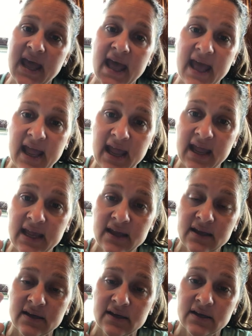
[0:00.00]

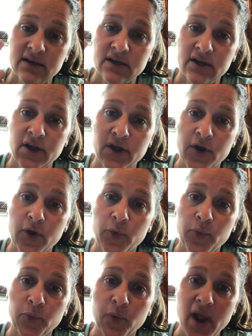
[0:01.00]
A
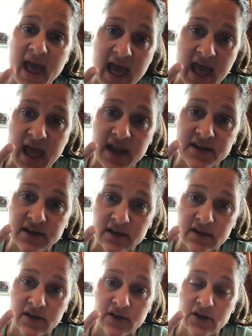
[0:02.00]
red
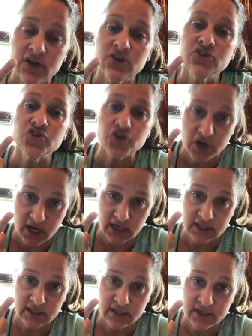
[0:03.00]
truck.